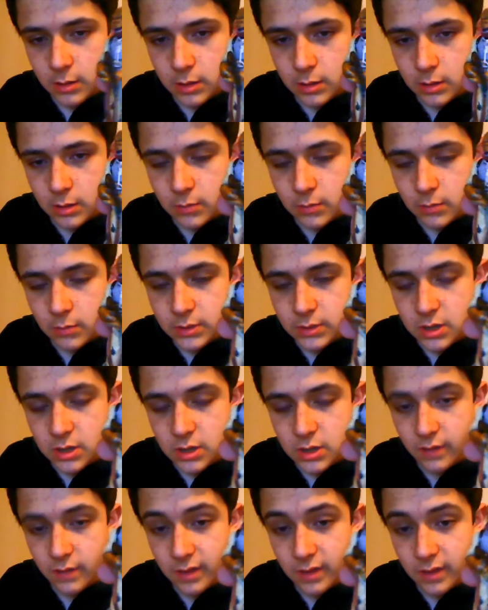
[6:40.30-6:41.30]
Because, you know,
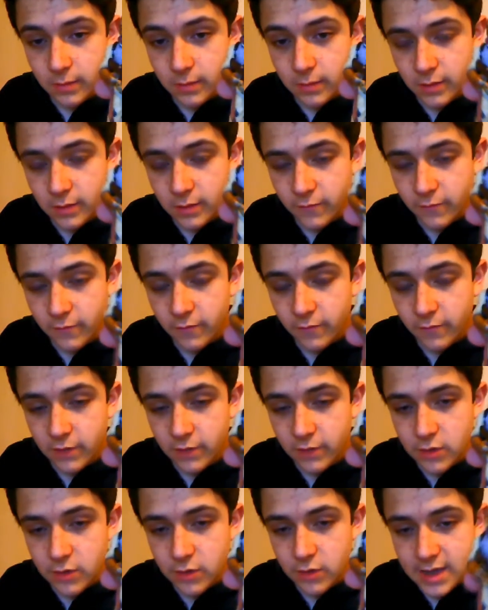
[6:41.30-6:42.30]
like, if a figure
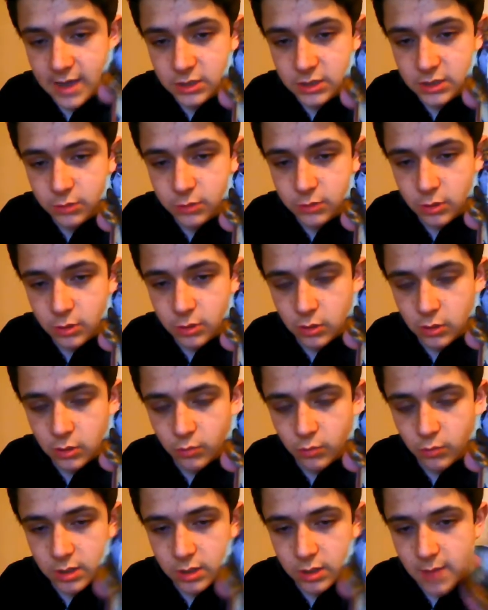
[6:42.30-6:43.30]
has
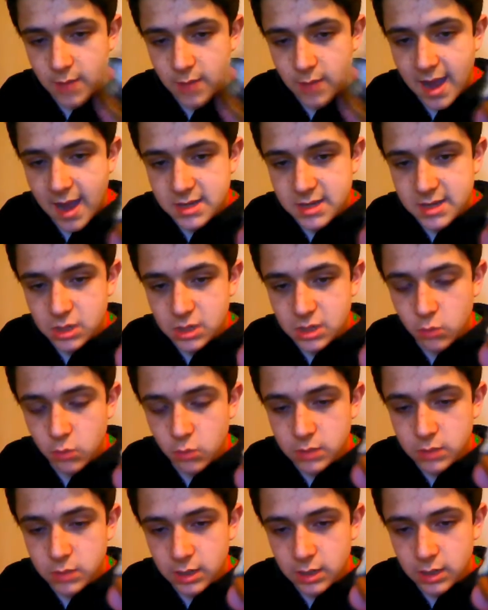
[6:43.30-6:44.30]
really bad
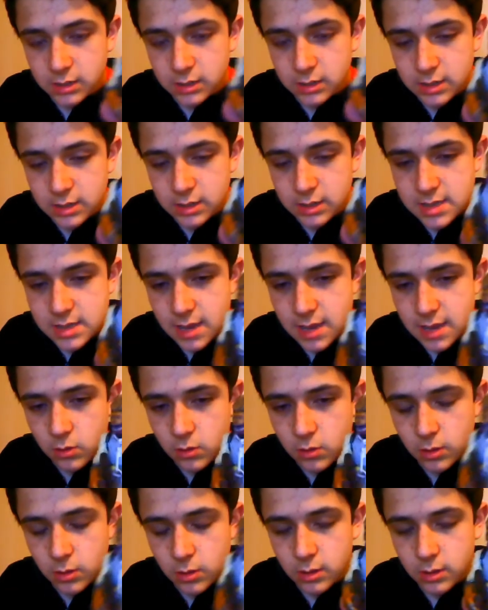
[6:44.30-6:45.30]
sculpting detail,
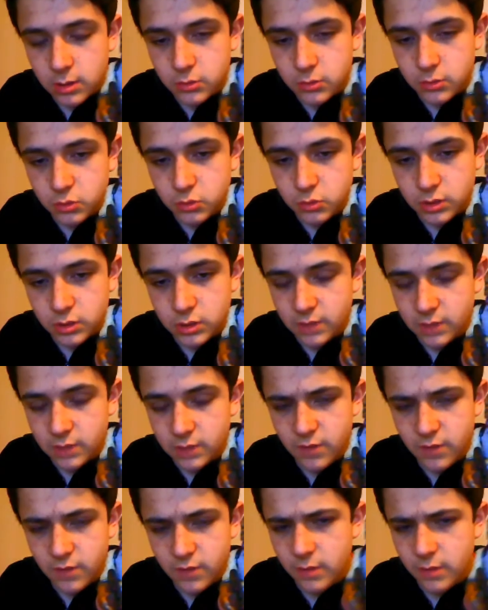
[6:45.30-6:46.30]
it's very
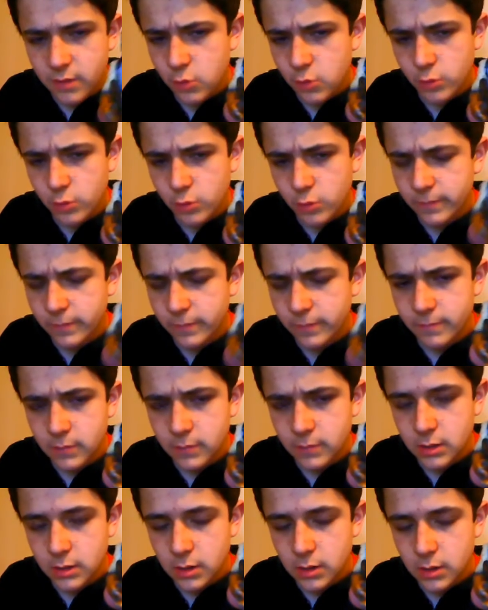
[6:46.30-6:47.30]
important. You
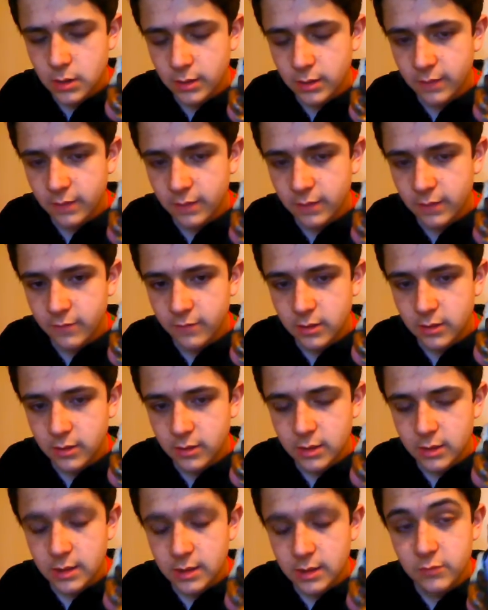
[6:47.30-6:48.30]
know, like, if
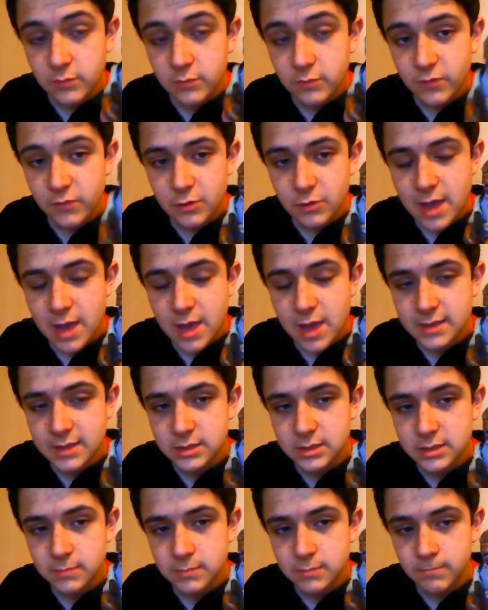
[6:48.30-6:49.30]
the figure has
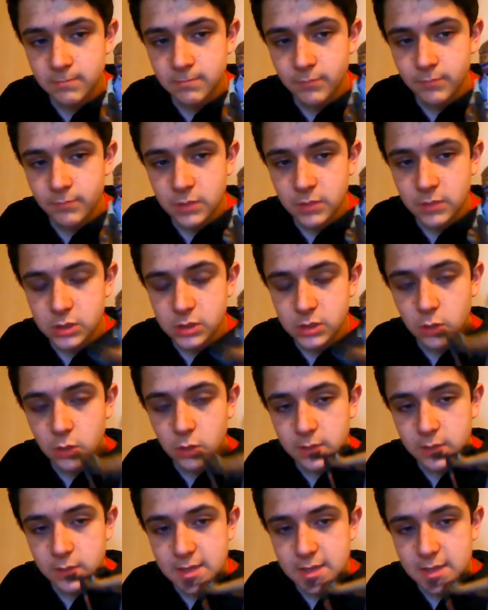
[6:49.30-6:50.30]

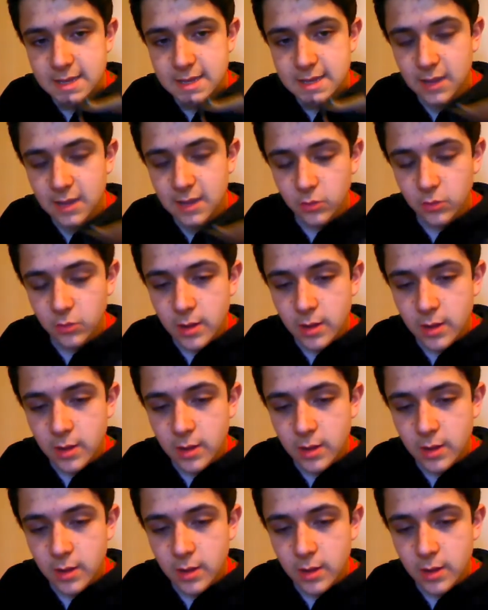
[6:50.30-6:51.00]
sculpted detail or not.